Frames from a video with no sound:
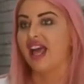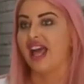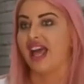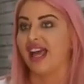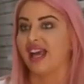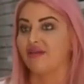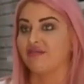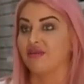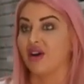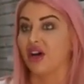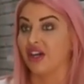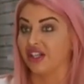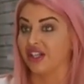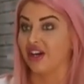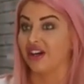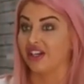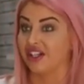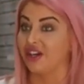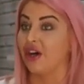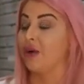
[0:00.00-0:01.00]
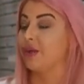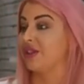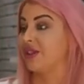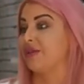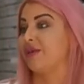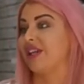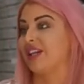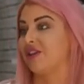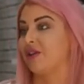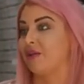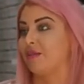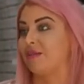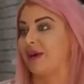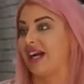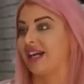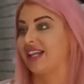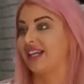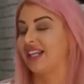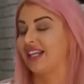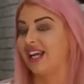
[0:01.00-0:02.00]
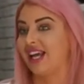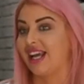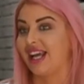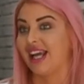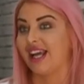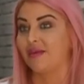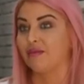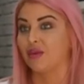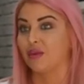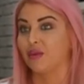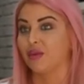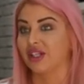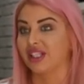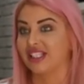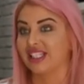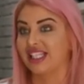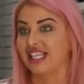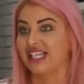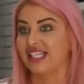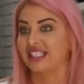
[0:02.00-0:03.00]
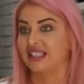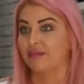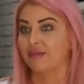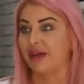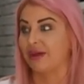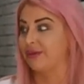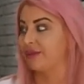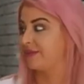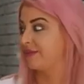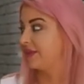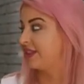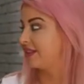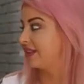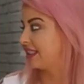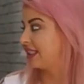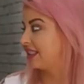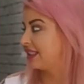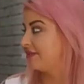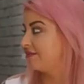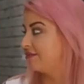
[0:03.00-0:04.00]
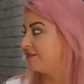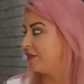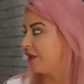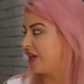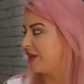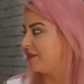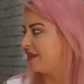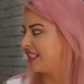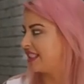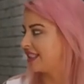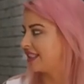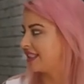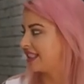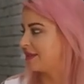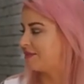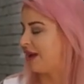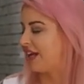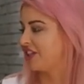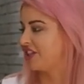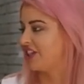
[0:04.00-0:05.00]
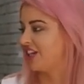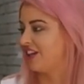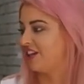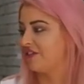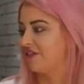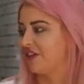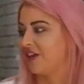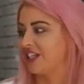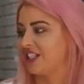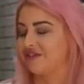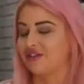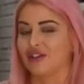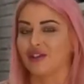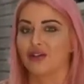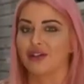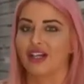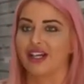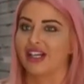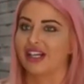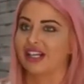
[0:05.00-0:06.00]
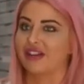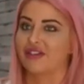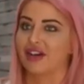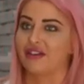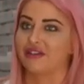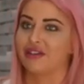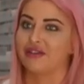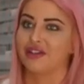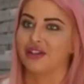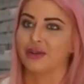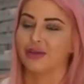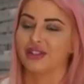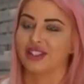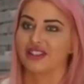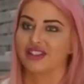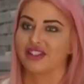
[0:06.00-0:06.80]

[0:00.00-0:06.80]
I know they will come back. One of the things about my business especially, I find if you look on any of our reviews